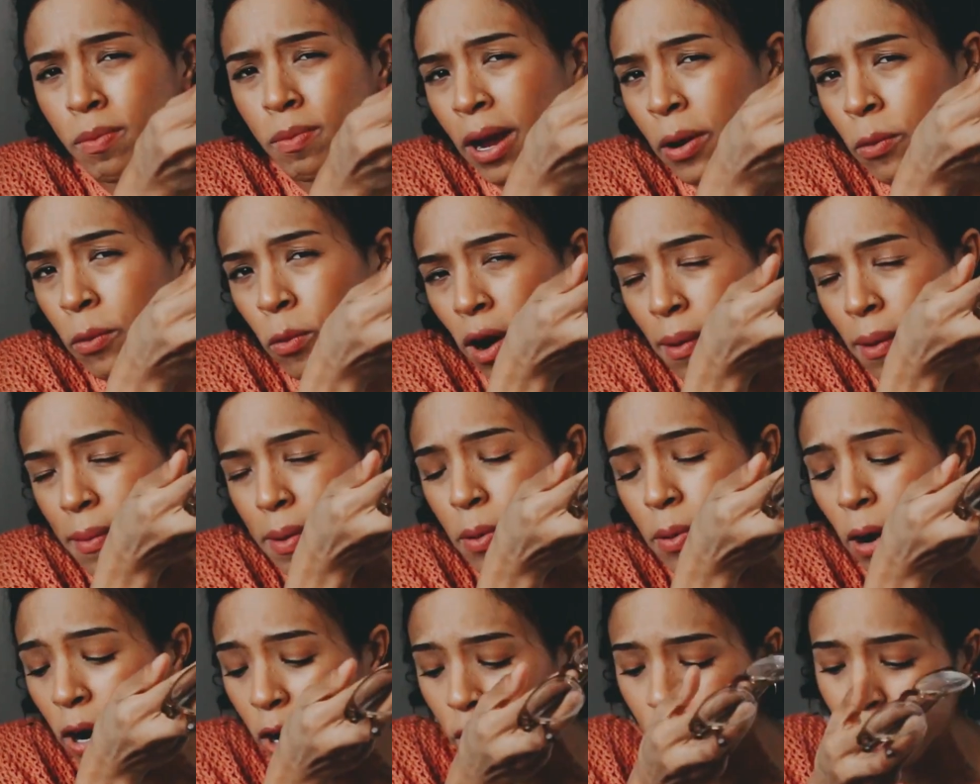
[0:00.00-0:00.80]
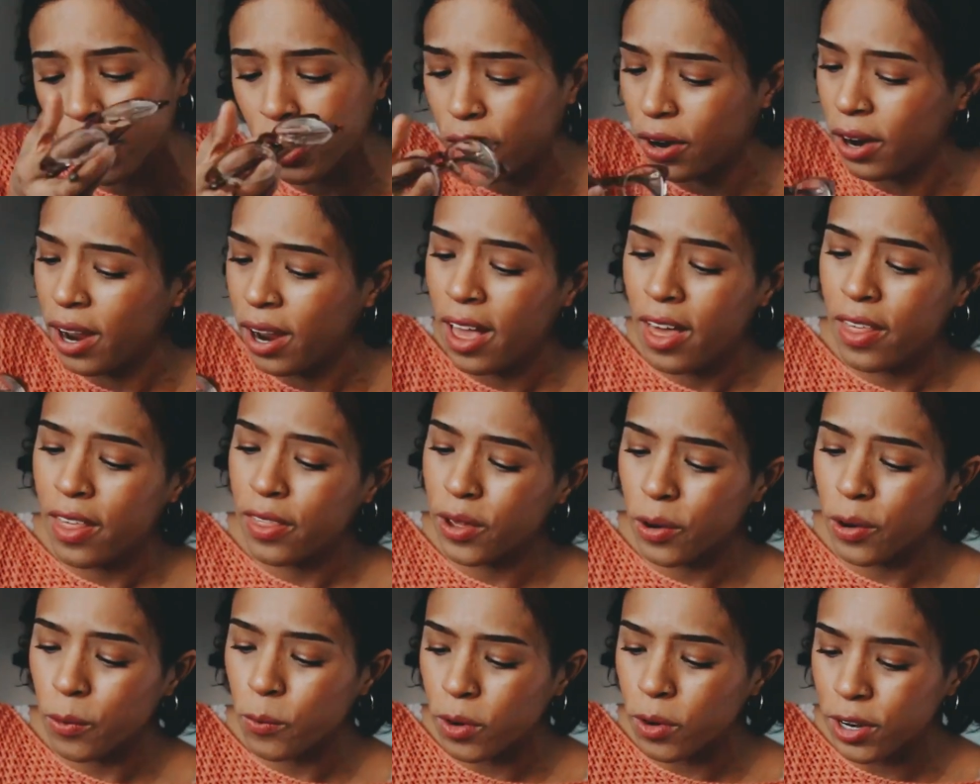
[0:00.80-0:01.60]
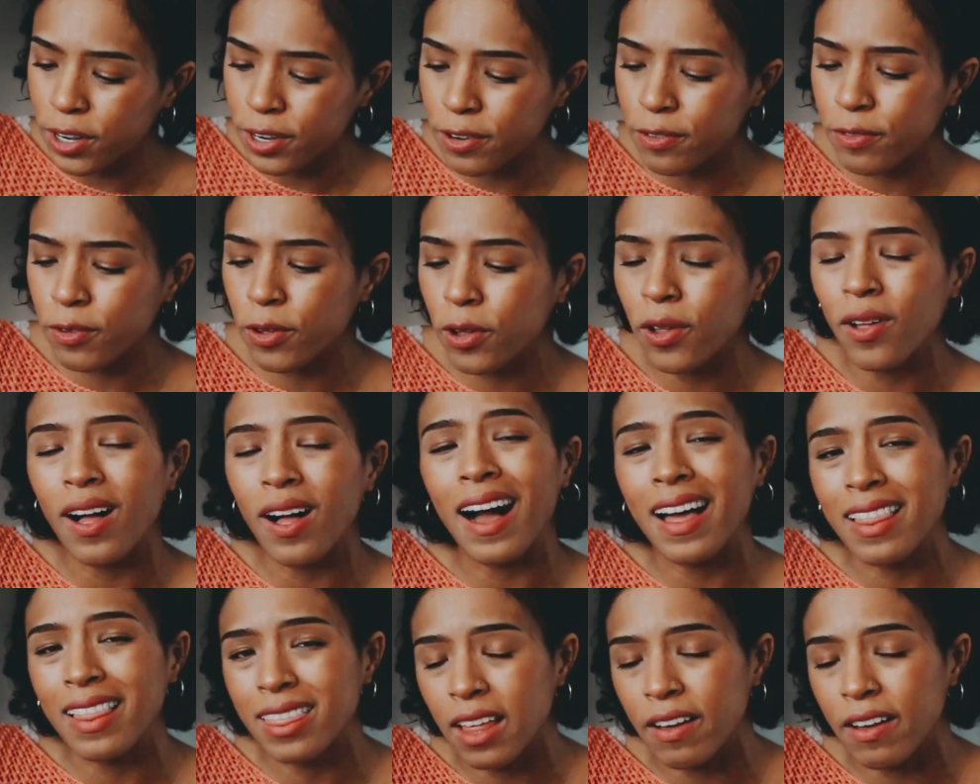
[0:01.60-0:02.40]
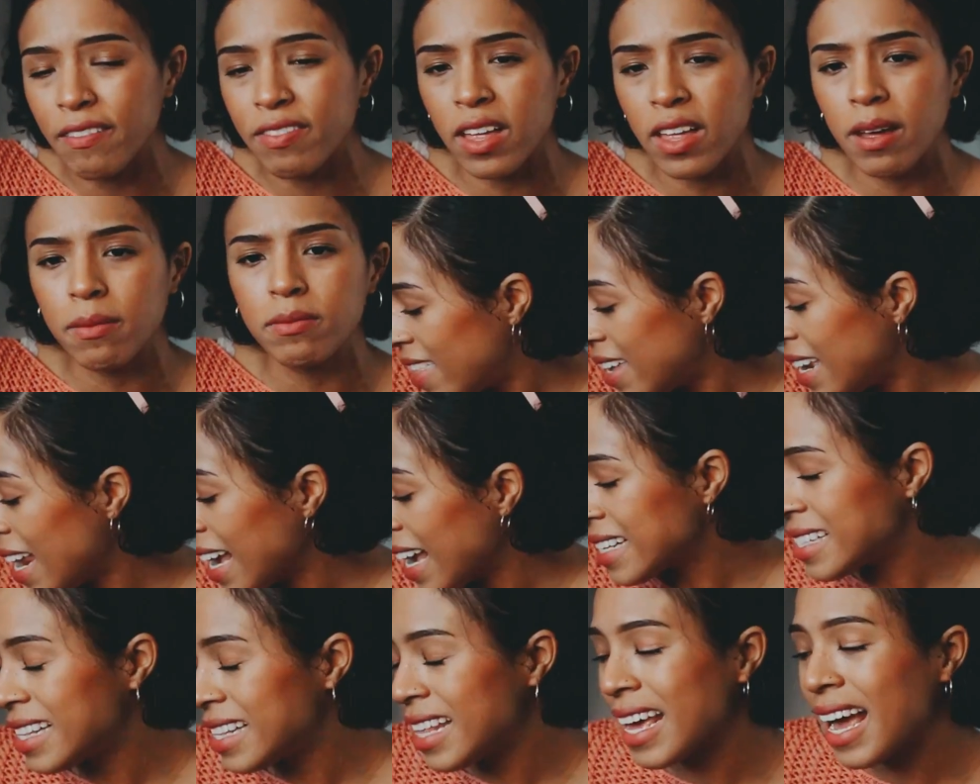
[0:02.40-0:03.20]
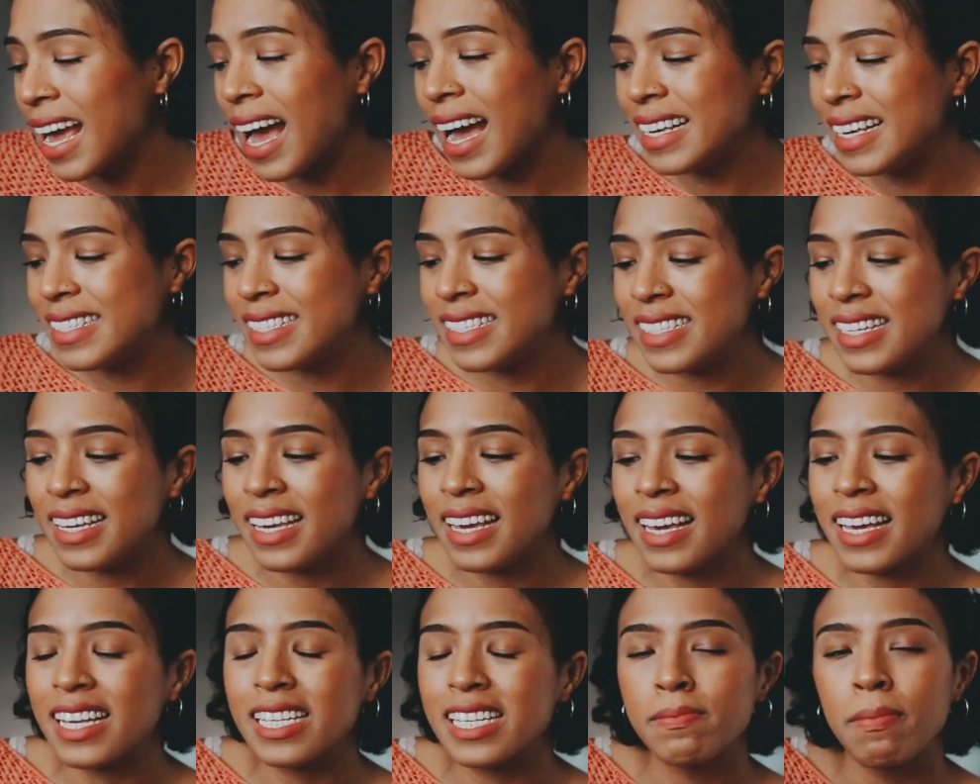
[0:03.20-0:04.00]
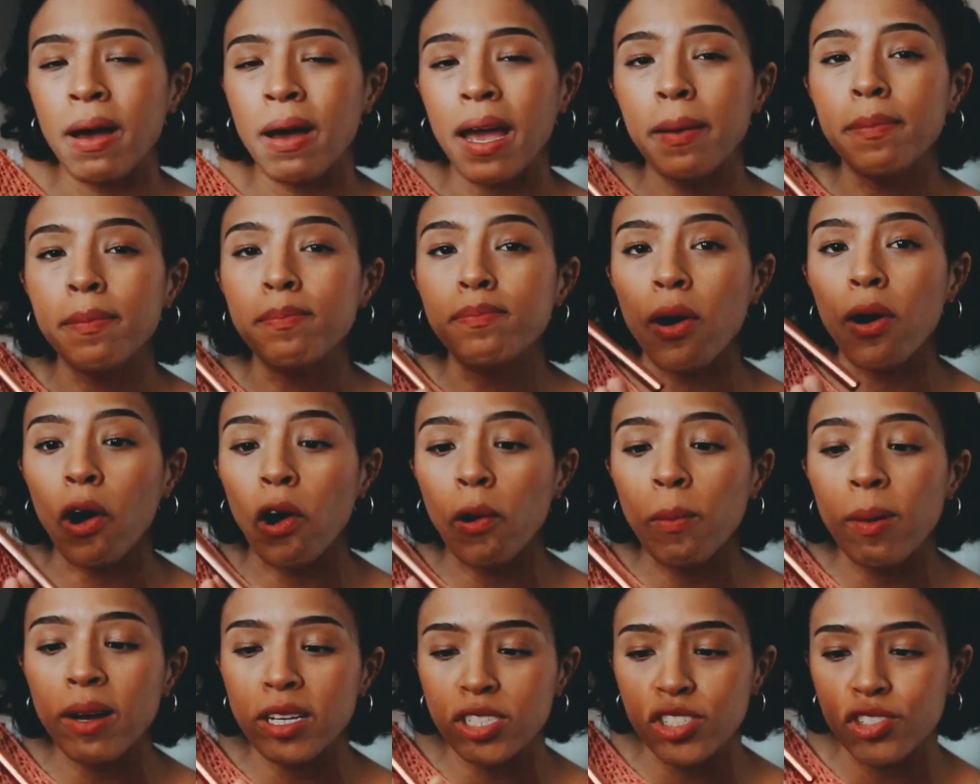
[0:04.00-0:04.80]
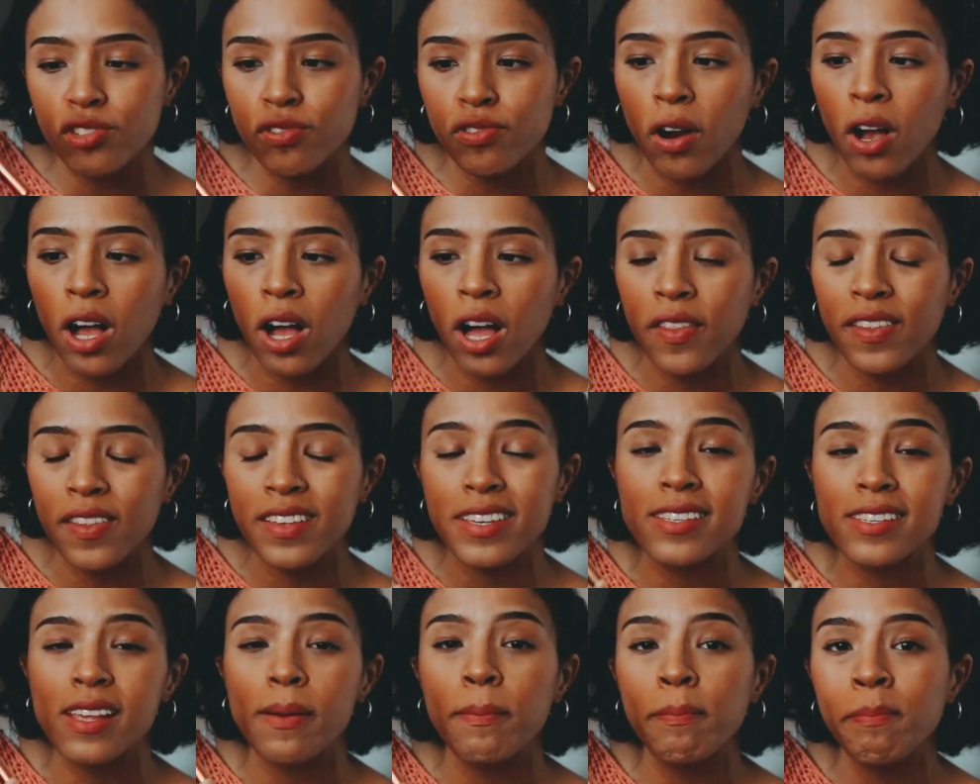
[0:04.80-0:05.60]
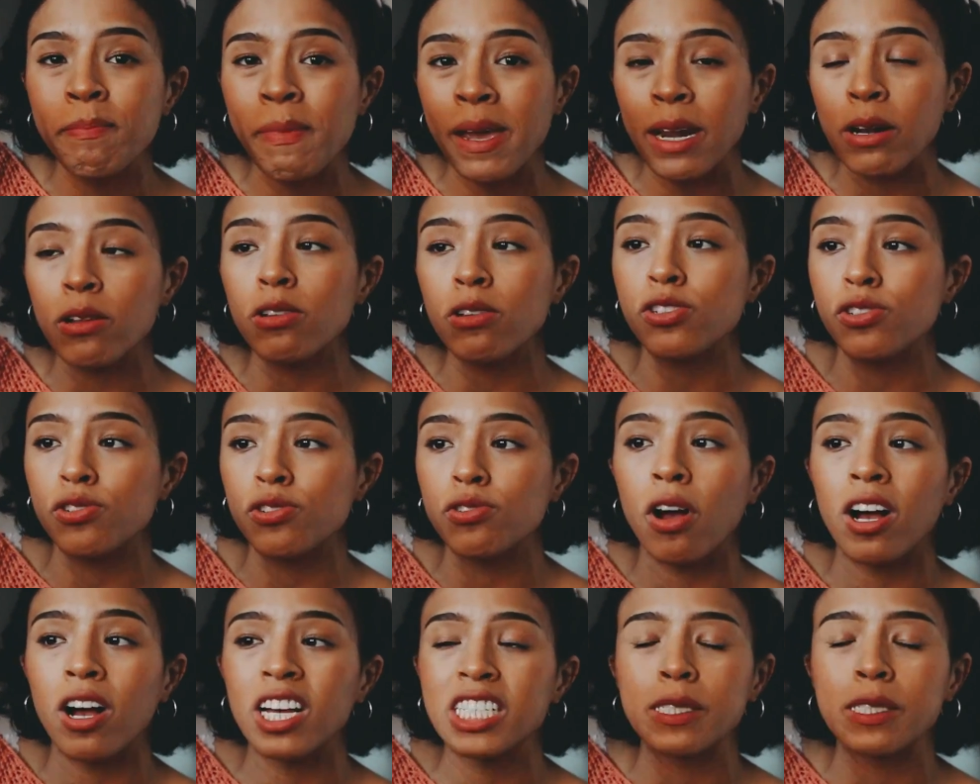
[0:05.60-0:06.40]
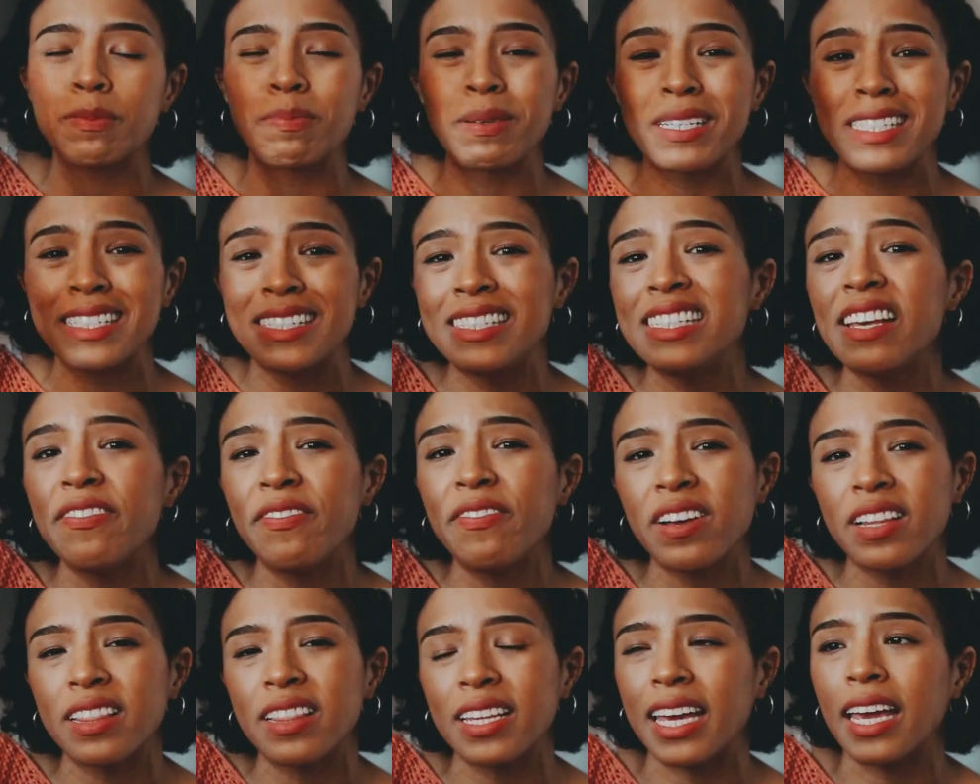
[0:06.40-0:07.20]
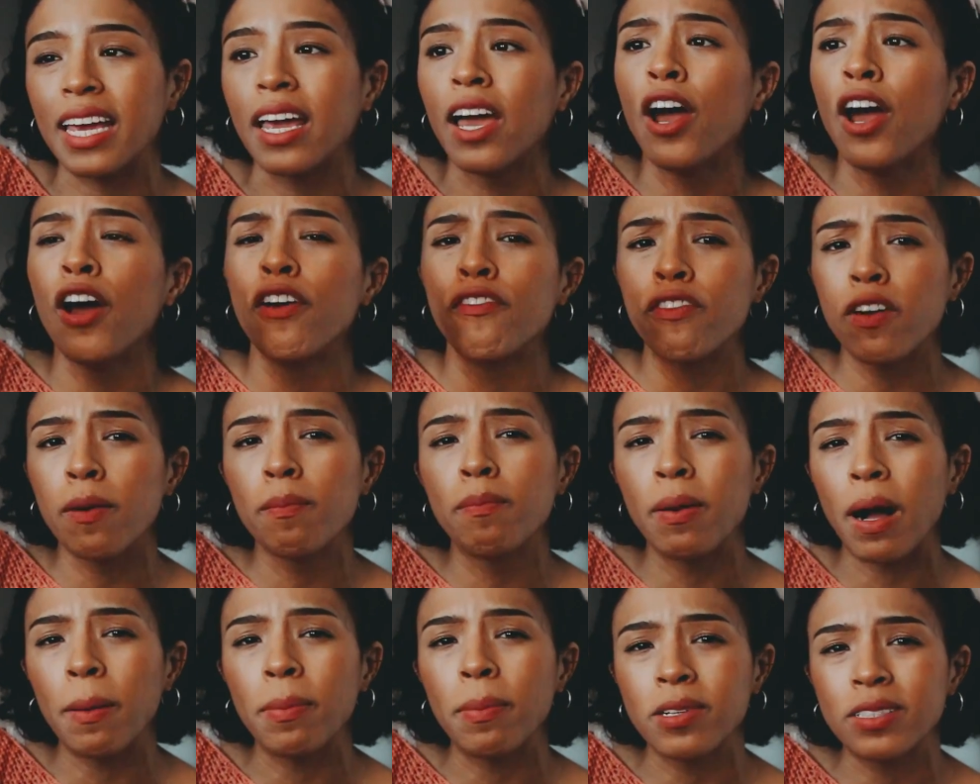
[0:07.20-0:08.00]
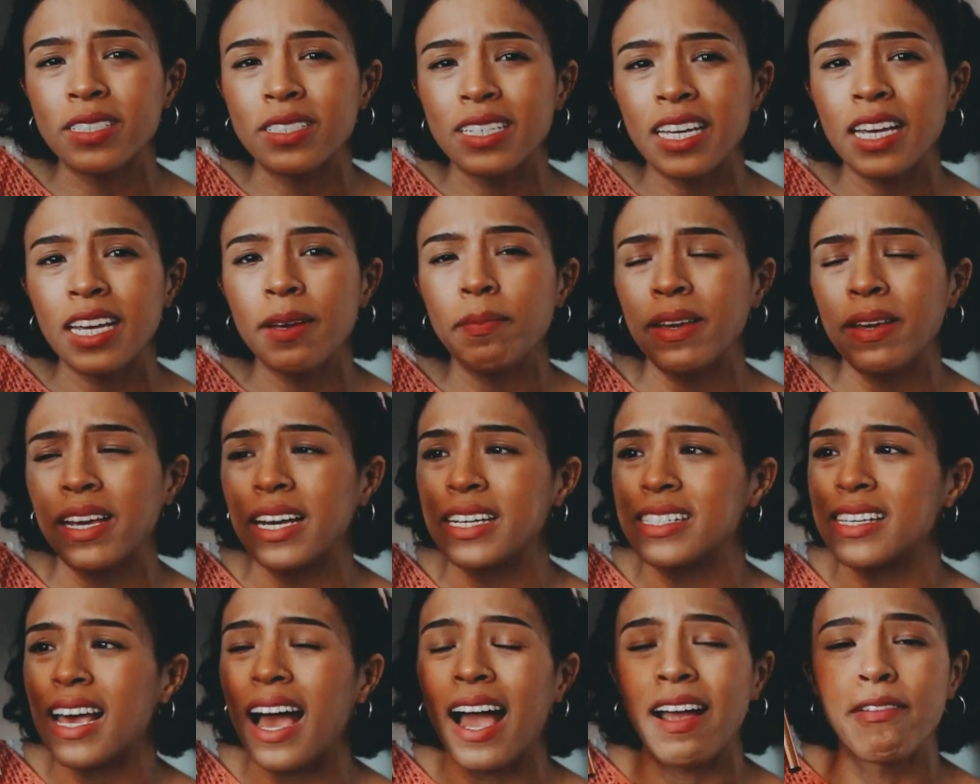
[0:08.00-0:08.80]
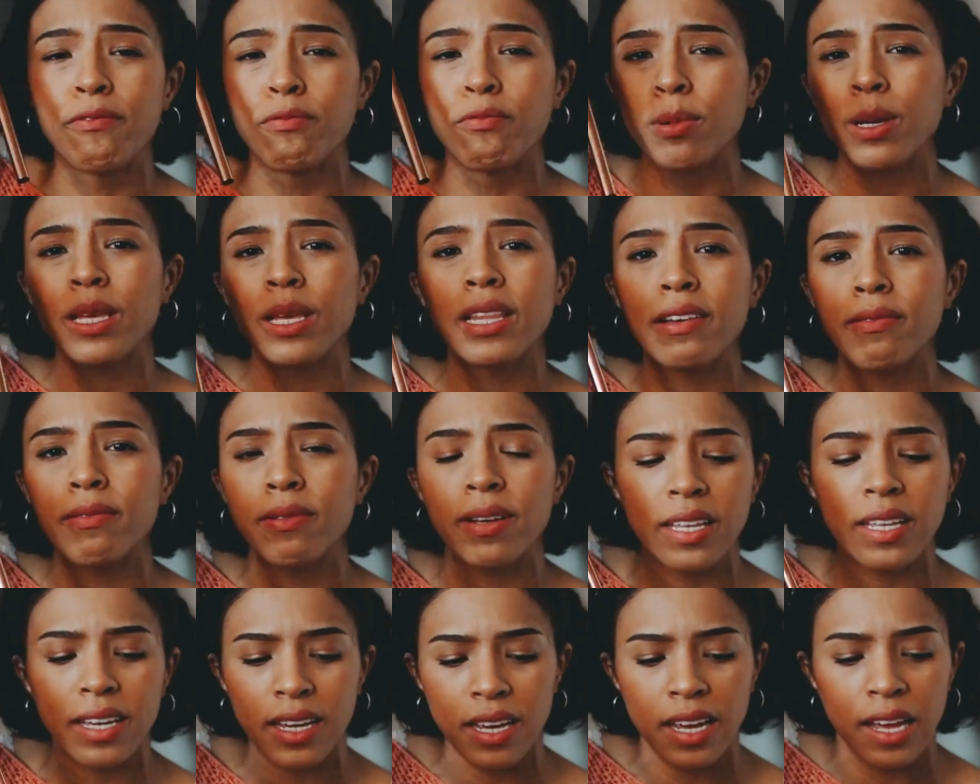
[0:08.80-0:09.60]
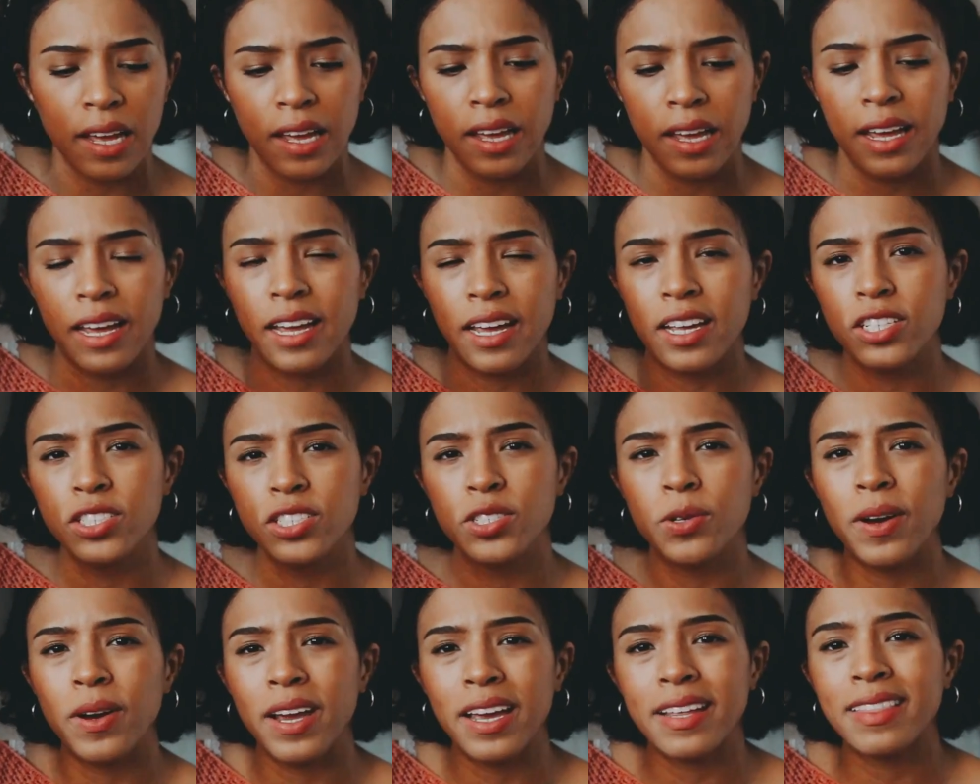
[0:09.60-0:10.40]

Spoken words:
are by Warby Parker. They're wonderful. I love them. The next thing I see is my boba straw. This is a metal straw specifically for bubble tea because I really enjoy